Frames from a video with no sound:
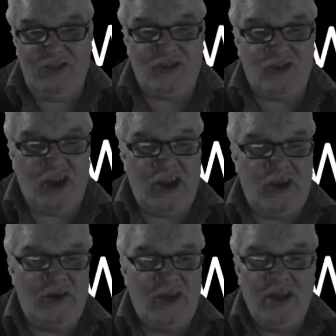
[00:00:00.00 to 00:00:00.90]

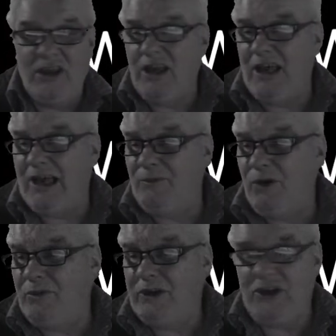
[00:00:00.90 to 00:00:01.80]
So
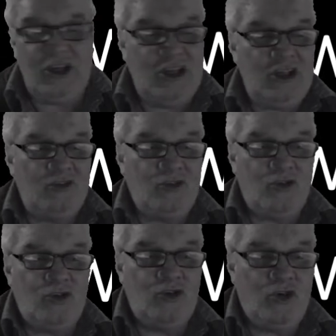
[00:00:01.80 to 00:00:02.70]
what we need
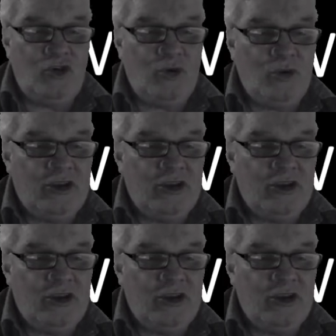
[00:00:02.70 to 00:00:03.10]
to do